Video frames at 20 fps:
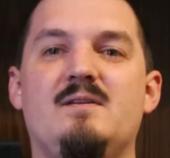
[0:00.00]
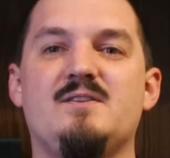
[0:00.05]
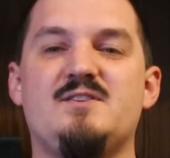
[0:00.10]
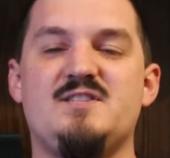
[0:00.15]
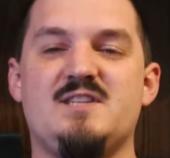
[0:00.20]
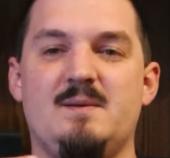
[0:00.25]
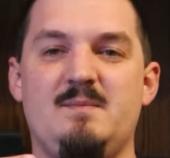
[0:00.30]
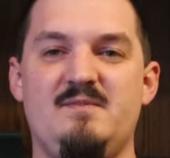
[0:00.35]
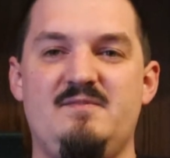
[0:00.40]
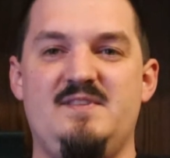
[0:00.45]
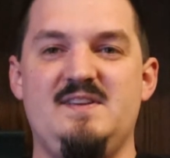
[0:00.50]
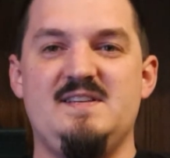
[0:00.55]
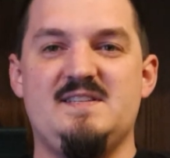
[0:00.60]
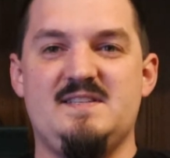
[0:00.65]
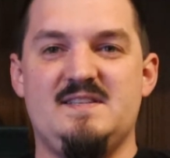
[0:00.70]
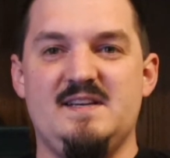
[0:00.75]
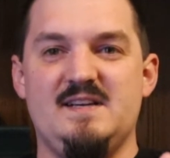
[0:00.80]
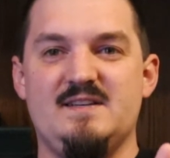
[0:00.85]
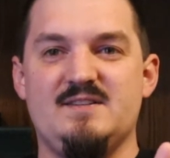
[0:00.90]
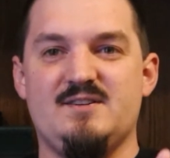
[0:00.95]
some of
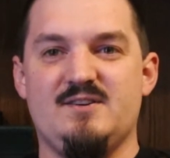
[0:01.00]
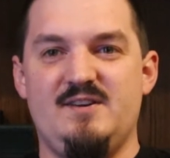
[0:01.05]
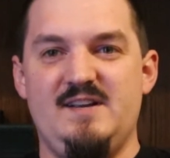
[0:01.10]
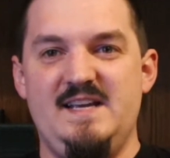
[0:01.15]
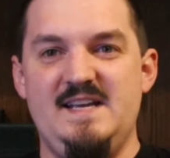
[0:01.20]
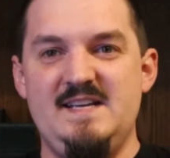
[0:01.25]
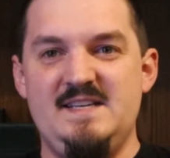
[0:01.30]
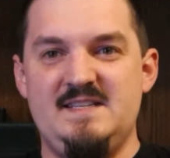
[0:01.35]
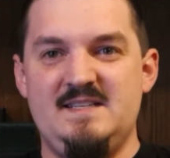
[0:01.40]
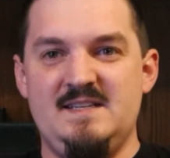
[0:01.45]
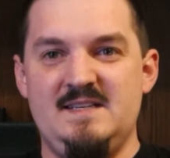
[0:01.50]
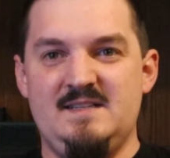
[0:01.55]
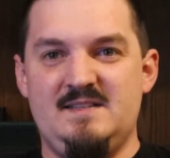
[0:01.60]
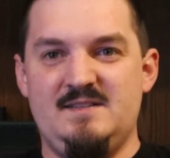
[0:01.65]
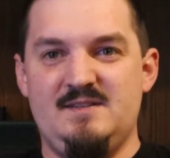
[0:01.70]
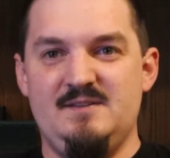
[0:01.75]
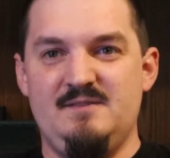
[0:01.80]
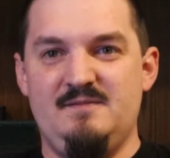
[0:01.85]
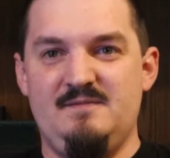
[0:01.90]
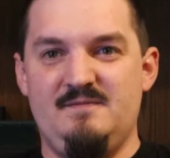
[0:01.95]
these things are easy
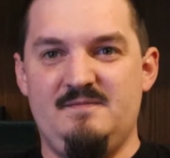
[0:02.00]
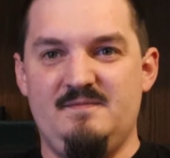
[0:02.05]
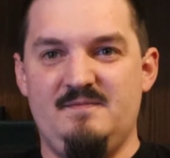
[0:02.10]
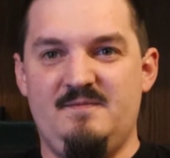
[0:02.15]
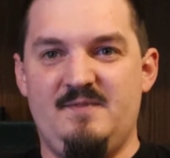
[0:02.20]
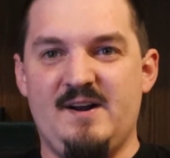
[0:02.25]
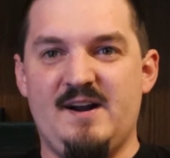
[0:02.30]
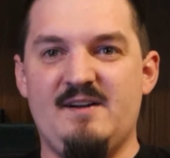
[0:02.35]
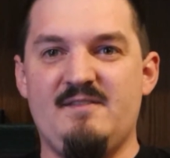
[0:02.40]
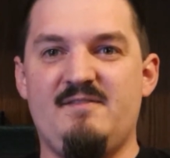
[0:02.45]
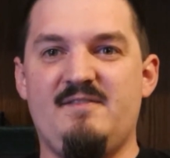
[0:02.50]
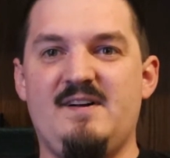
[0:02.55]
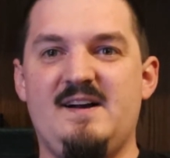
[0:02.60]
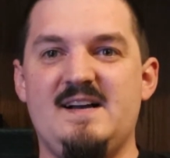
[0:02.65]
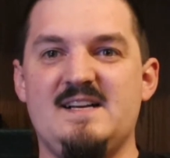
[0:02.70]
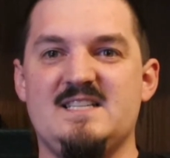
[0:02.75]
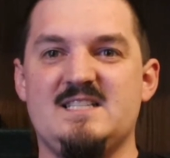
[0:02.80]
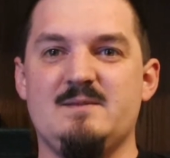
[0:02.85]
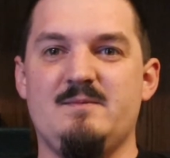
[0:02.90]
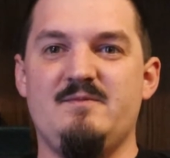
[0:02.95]
to
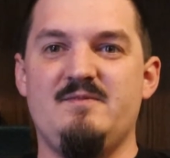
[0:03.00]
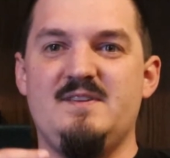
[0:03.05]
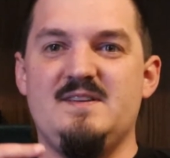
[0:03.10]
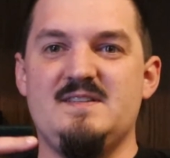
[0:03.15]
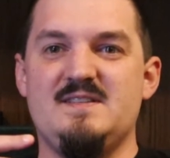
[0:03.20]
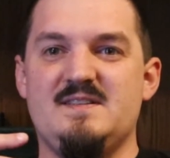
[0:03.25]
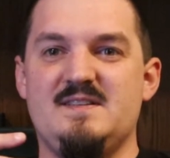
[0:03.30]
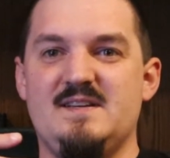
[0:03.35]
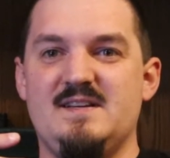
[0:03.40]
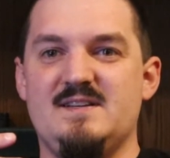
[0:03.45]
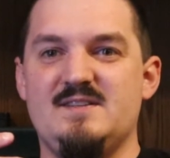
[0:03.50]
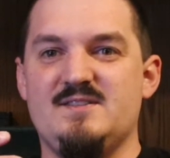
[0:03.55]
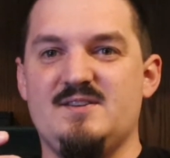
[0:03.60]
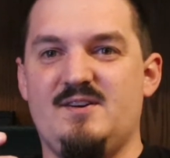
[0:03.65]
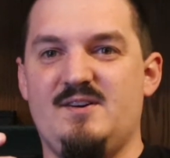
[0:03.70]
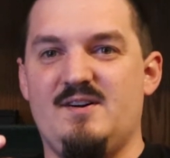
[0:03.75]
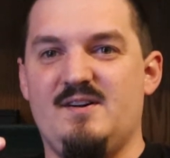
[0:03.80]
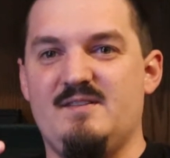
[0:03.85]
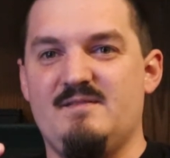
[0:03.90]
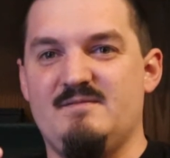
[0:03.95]
verify, some of these things
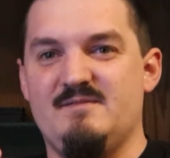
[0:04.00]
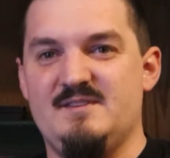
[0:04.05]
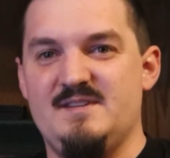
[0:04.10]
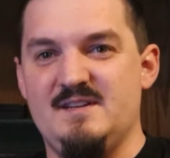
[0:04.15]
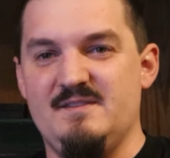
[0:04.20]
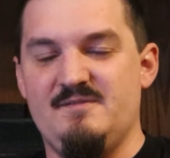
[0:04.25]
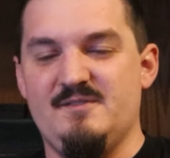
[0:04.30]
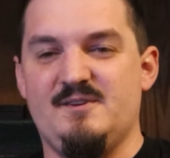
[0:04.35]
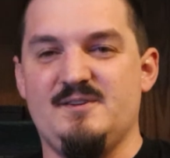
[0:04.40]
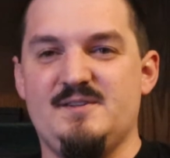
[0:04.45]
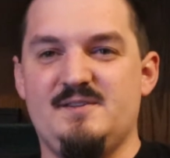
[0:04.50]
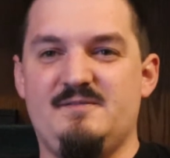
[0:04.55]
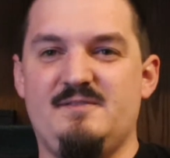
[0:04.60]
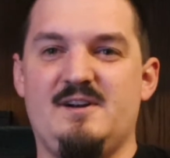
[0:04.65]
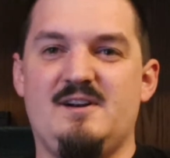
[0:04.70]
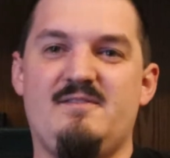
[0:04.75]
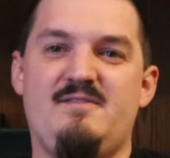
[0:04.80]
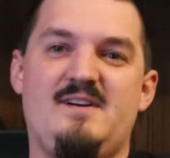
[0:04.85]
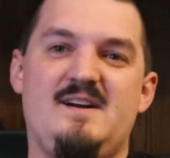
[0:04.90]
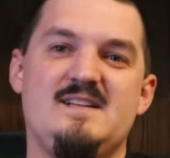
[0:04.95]
are difficult to
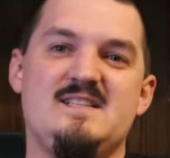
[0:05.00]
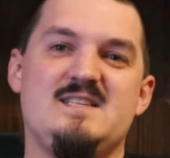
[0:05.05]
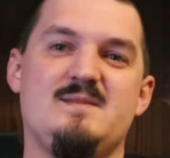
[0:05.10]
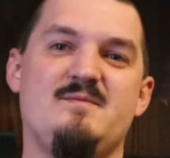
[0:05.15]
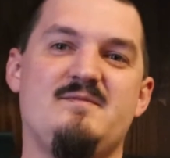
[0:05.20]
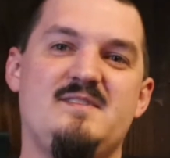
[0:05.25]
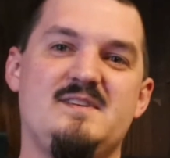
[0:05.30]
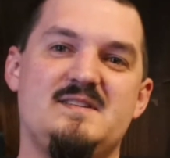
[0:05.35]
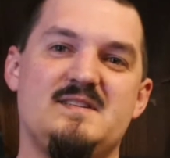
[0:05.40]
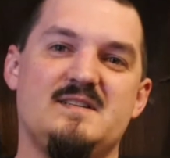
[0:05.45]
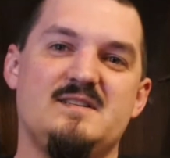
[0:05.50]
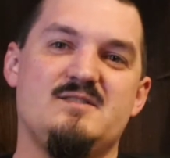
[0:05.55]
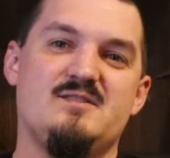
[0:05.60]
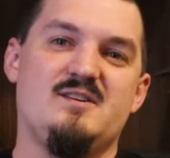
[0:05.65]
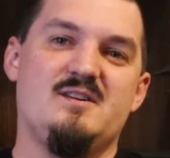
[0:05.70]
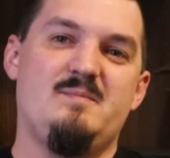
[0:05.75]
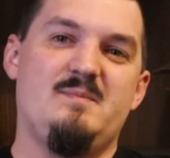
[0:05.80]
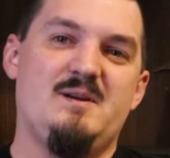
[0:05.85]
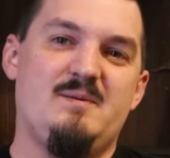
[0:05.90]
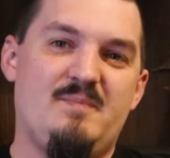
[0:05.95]
verify, and some of these things
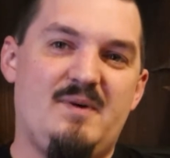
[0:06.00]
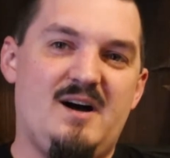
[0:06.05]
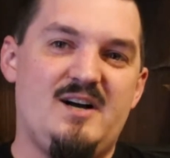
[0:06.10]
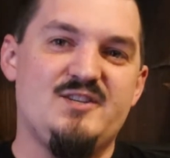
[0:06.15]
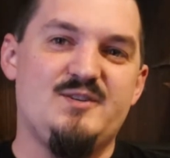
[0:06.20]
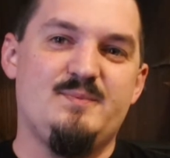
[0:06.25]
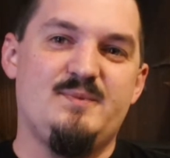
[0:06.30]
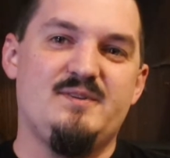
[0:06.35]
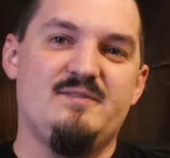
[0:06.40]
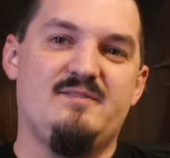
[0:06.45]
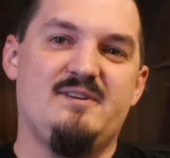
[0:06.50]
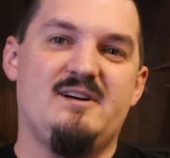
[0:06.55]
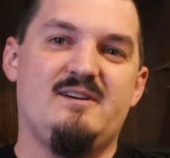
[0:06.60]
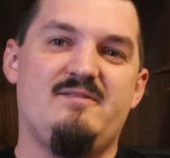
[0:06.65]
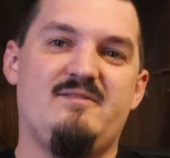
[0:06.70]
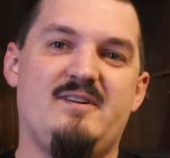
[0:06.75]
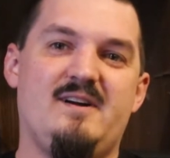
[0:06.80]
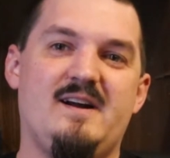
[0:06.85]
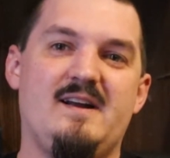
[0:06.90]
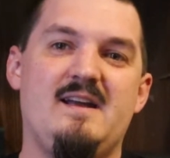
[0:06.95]
are going to be impossible to
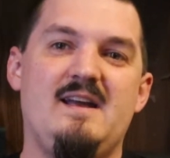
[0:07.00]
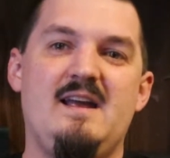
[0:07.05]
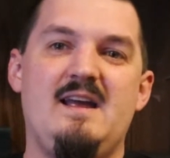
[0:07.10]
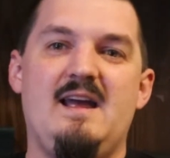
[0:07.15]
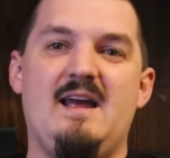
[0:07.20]
verify.